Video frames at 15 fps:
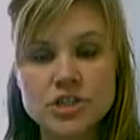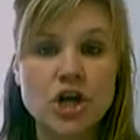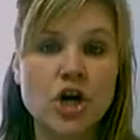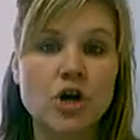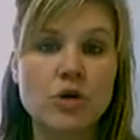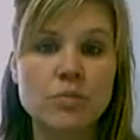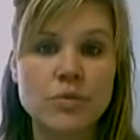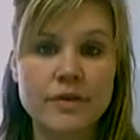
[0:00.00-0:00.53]

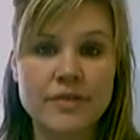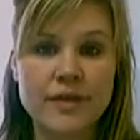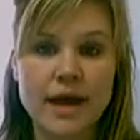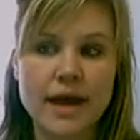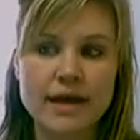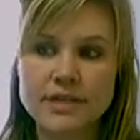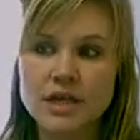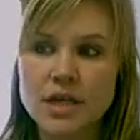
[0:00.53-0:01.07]
cope with
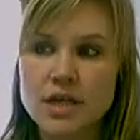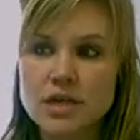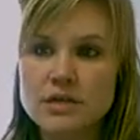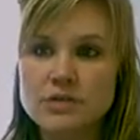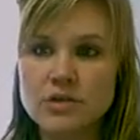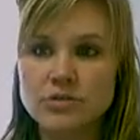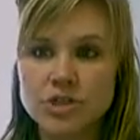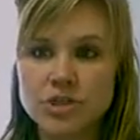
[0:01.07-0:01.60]
that.
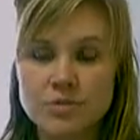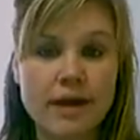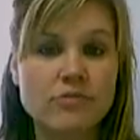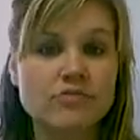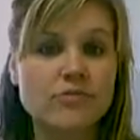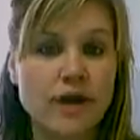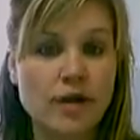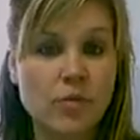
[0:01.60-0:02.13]
So she
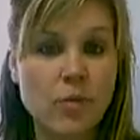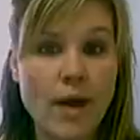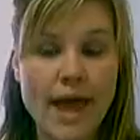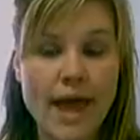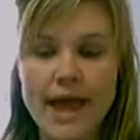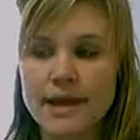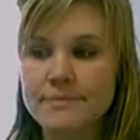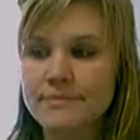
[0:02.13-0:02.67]
might run
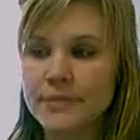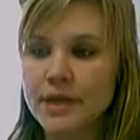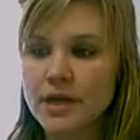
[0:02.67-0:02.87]
away.